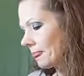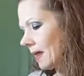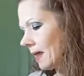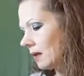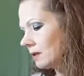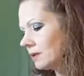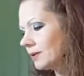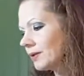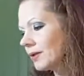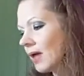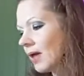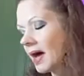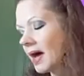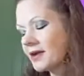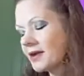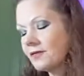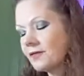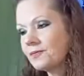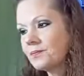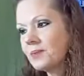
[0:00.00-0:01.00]
a
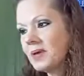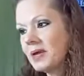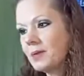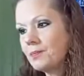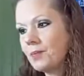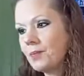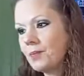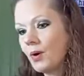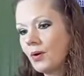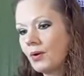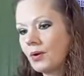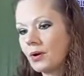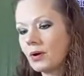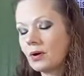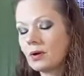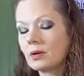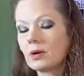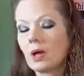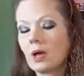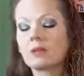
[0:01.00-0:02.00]
lot of people,
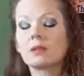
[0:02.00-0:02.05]
or